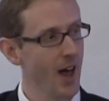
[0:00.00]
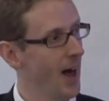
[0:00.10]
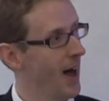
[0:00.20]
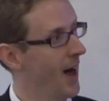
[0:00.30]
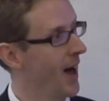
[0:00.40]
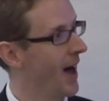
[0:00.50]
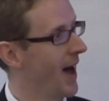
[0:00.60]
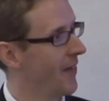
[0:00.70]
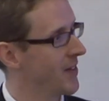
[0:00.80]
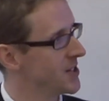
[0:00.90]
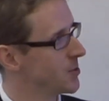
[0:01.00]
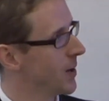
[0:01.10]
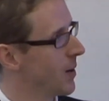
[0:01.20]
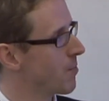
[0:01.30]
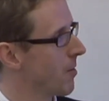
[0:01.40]
and this is
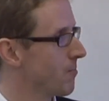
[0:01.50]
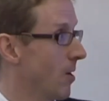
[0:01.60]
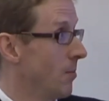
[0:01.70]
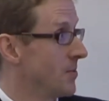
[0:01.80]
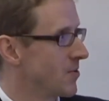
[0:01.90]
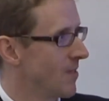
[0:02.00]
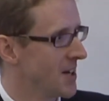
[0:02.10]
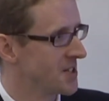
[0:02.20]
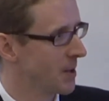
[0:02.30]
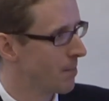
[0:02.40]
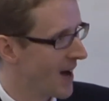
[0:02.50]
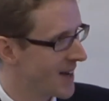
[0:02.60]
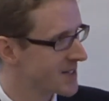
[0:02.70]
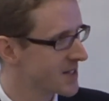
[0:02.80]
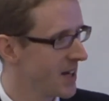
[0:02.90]
where problems arise in the
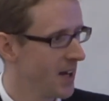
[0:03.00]
past.